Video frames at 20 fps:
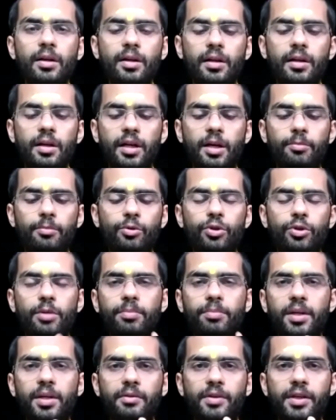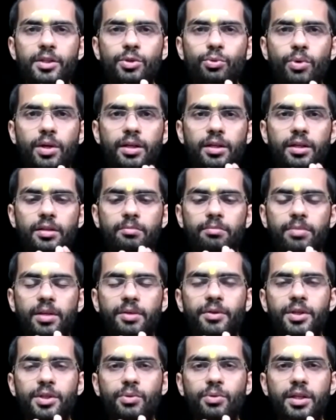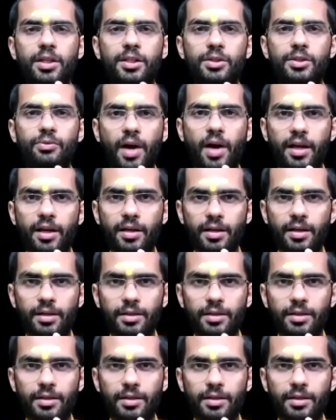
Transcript: Come to the previous one. Previous one is fire.